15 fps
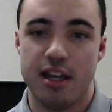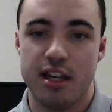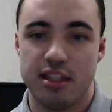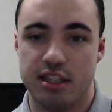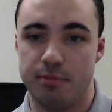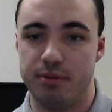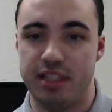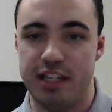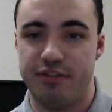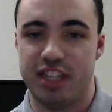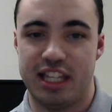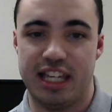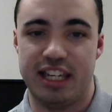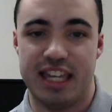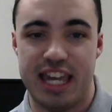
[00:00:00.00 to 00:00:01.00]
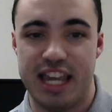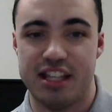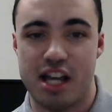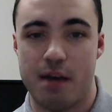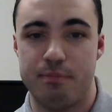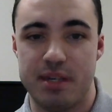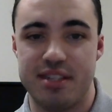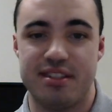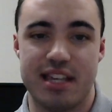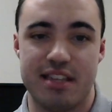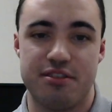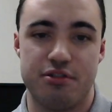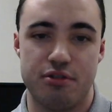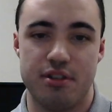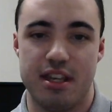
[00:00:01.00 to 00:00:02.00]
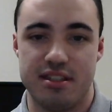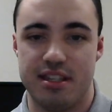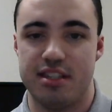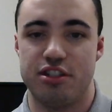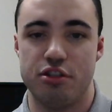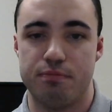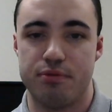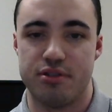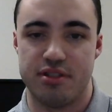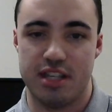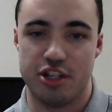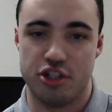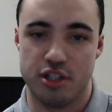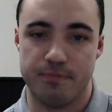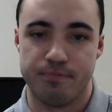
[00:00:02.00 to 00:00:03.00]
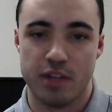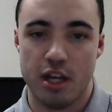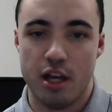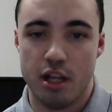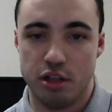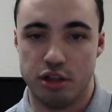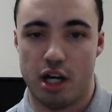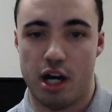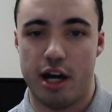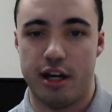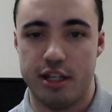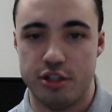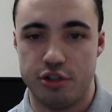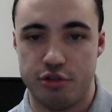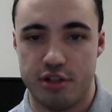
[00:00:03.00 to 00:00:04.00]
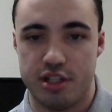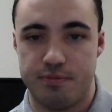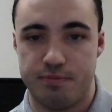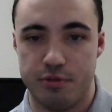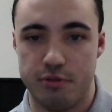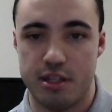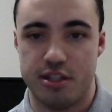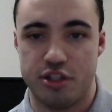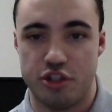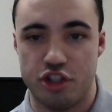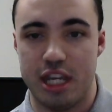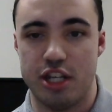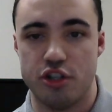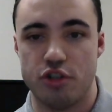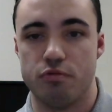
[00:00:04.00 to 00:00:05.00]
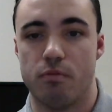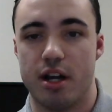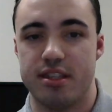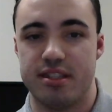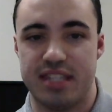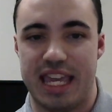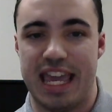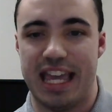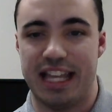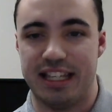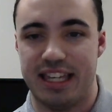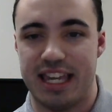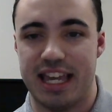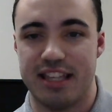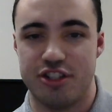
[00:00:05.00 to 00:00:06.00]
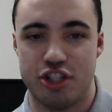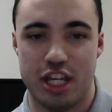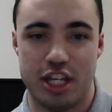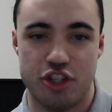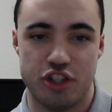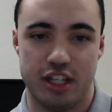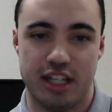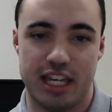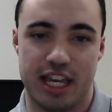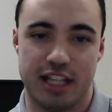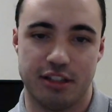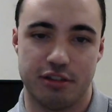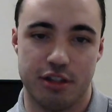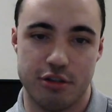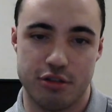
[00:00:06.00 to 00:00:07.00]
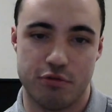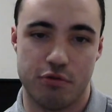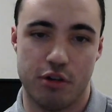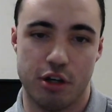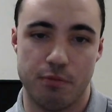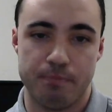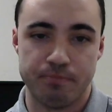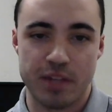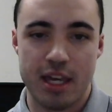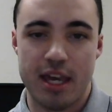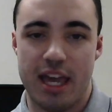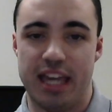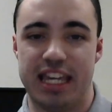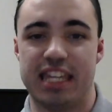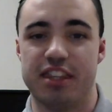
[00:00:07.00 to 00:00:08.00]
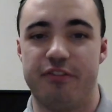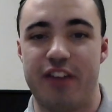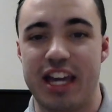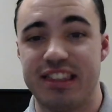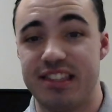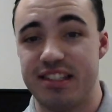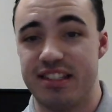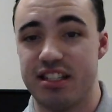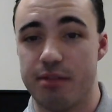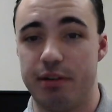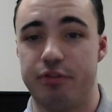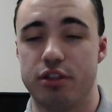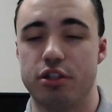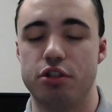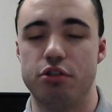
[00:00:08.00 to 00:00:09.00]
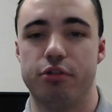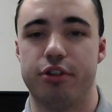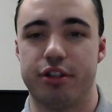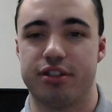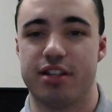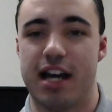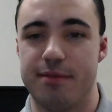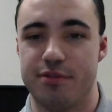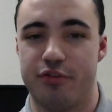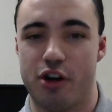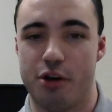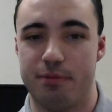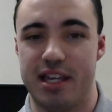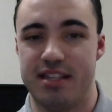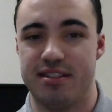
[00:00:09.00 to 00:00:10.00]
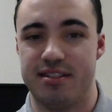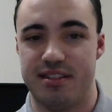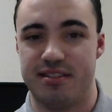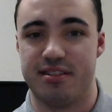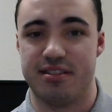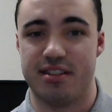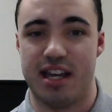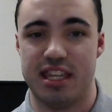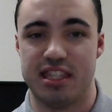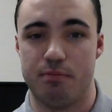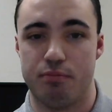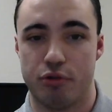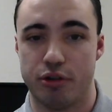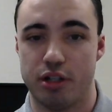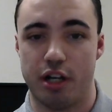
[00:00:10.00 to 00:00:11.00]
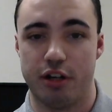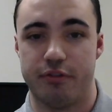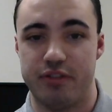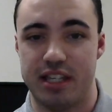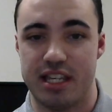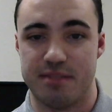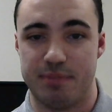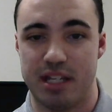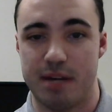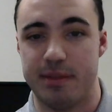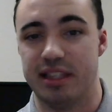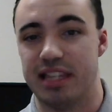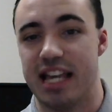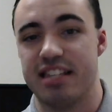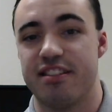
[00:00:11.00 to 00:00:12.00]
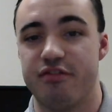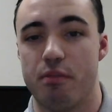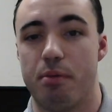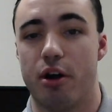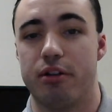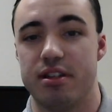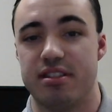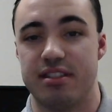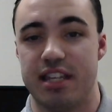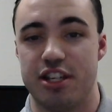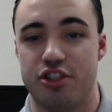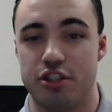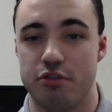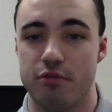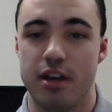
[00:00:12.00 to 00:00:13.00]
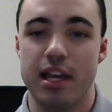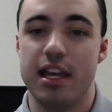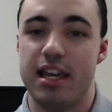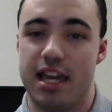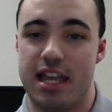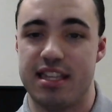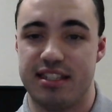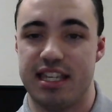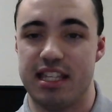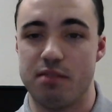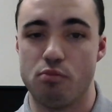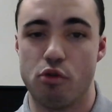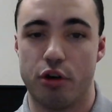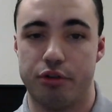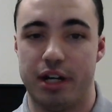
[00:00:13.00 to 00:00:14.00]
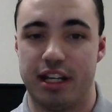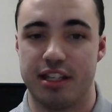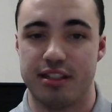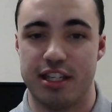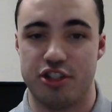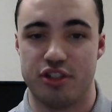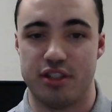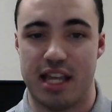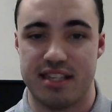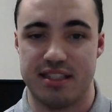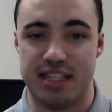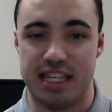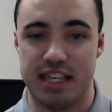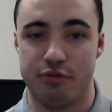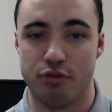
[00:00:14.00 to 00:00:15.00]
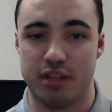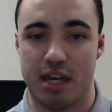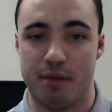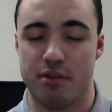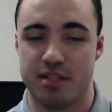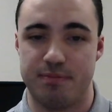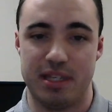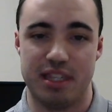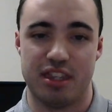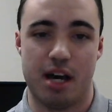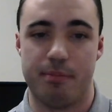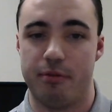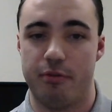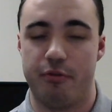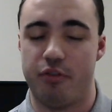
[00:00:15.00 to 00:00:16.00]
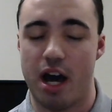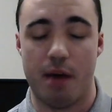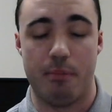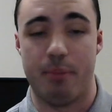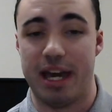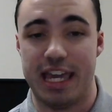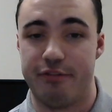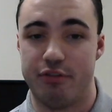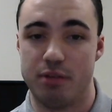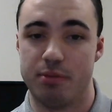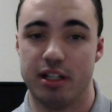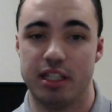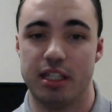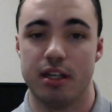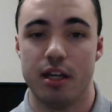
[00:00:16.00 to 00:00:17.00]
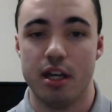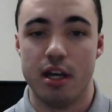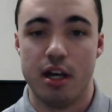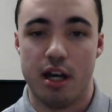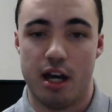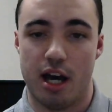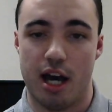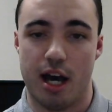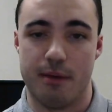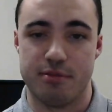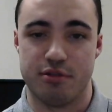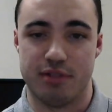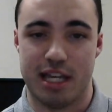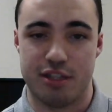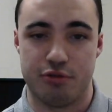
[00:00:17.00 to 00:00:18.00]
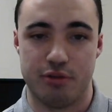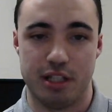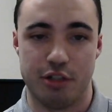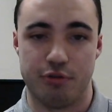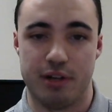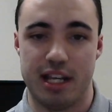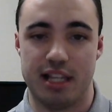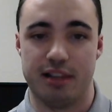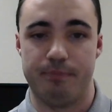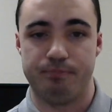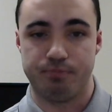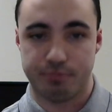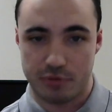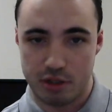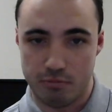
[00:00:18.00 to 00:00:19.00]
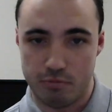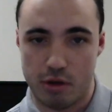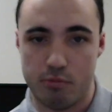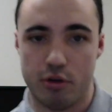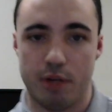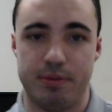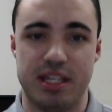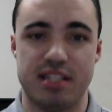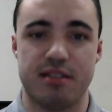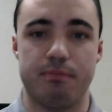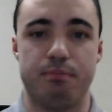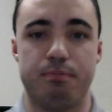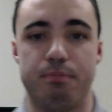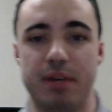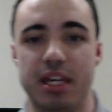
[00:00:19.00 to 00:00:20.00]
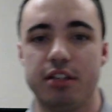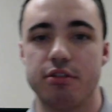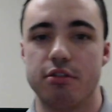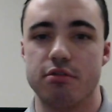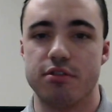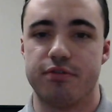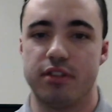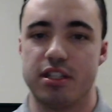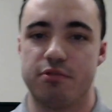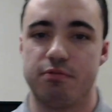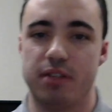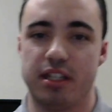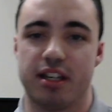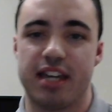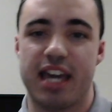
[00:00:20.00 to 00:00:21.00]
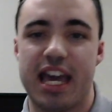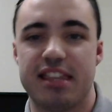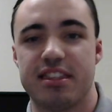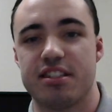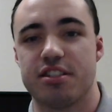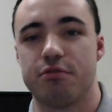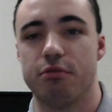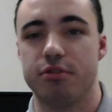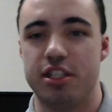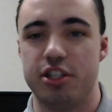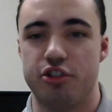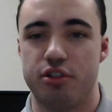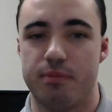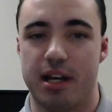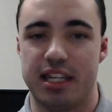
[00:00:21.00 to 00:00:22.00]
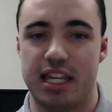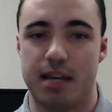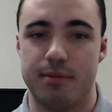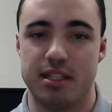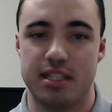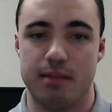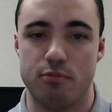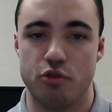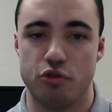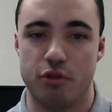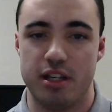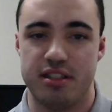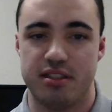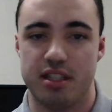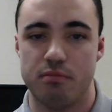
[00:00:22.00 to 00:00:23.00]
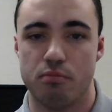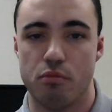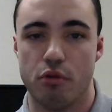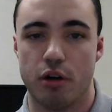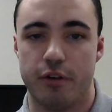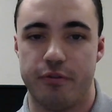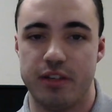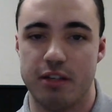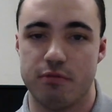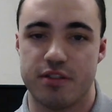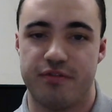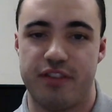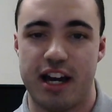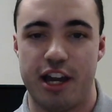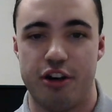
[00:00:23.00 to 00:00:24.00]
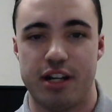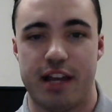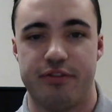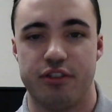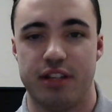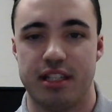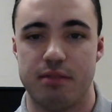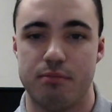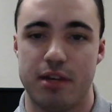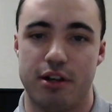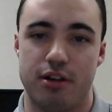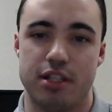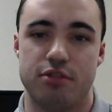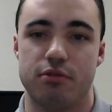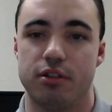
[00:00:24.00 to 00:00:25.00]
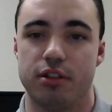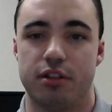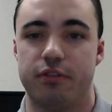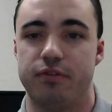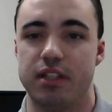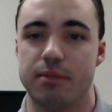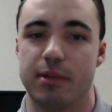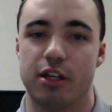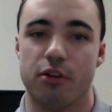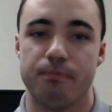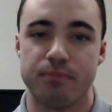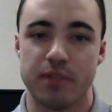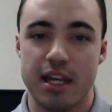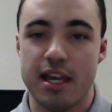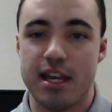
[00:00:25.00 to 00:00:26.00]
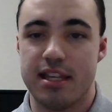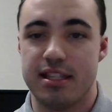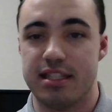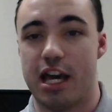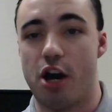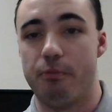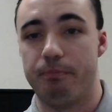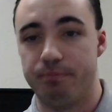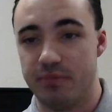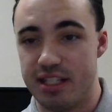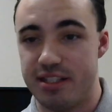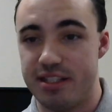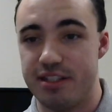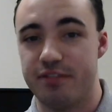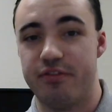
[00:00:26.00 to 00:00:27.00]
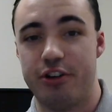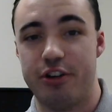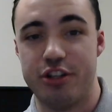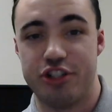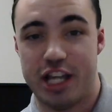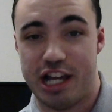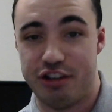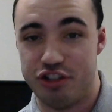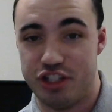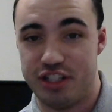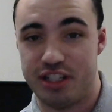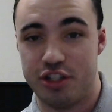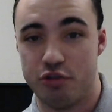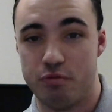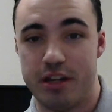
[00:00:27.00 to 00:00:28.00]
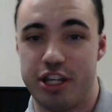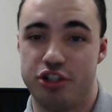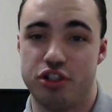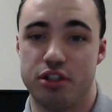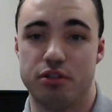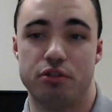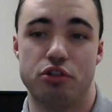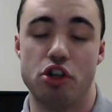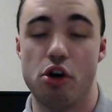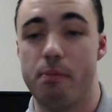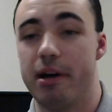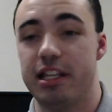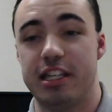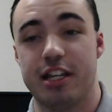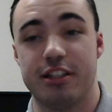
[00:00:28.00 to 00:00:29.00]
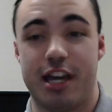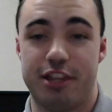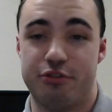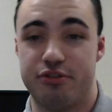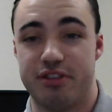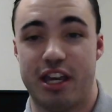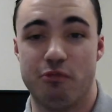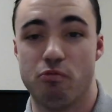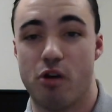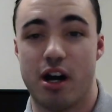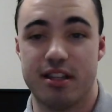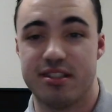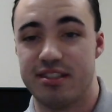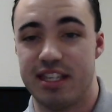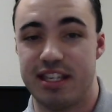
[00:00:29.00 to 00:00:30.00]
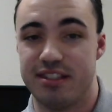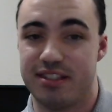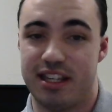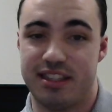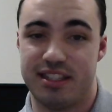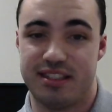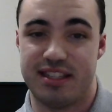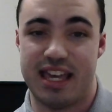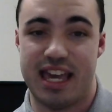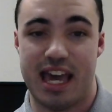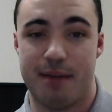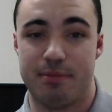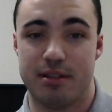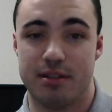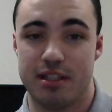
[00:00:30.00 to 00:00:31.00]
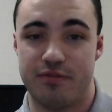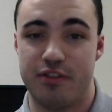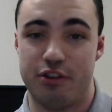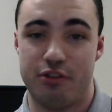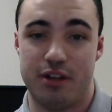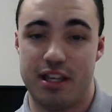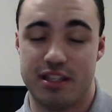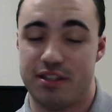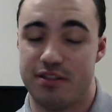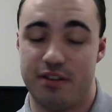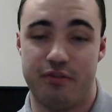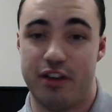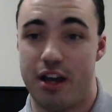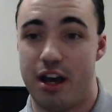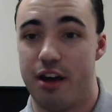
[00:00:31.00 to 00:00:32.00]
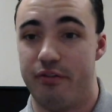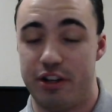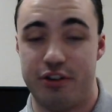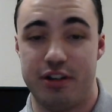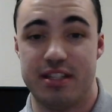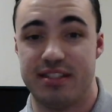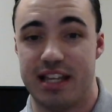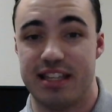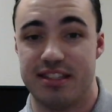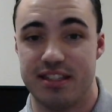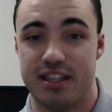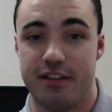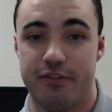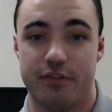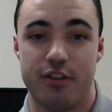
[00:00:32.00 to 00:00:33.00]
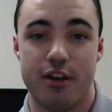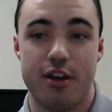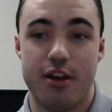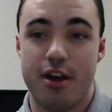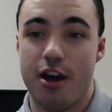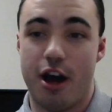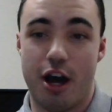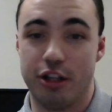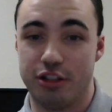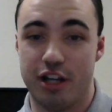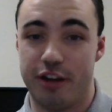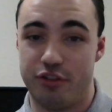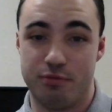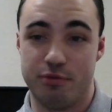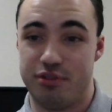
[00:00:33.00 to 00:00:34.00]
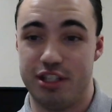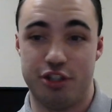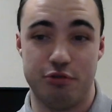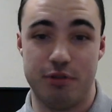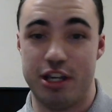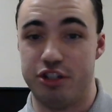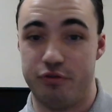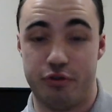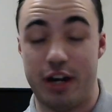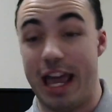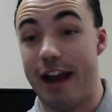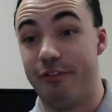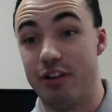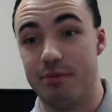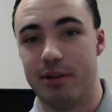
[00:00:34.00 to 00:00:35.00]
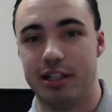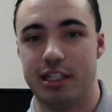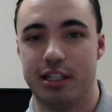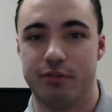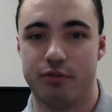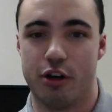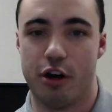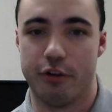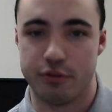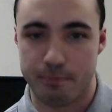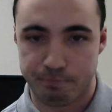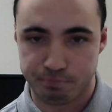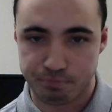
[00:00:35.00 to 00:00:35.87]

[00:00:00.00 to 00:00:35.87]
The belief that it cannot be censored is a superstition. Law and jurisprudence changed once and can change again," close quote. Again, the fact that this is coming from the New York Times of all places is a sign that pornography is becoming less of a partisan issue and it's getting more recognition as an evil that must be fought by everybody. So that's really great. And one more piece of big news for this week. A Catholic school teacher in Miami named Joycelyn Morphy was fired after getting married to another female. Now, this is a very challenging situation. Nobody on either side wants things like this to happen. It's a very sensitive, uncomfortable situation for everybody involved.